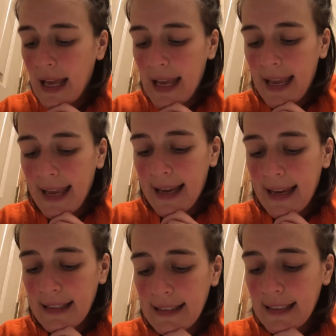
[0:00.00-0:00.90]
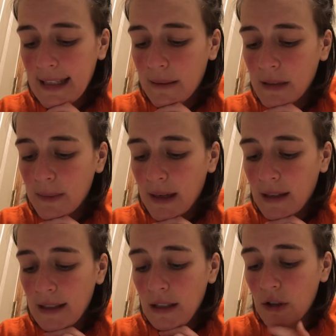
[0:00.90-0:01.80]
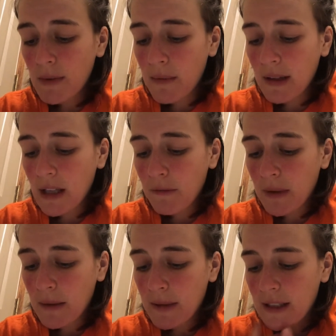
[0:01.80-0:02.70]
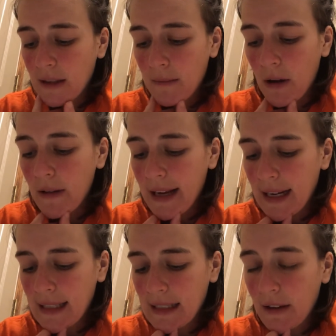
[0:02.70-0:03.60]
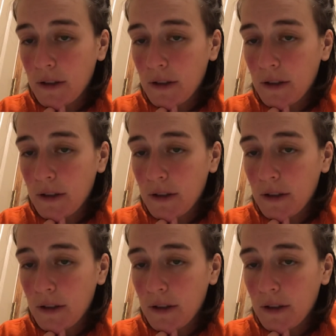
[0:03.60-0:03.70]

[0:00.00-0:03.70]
and spinal anesthesia may relieve priapism, all that kind of stuff.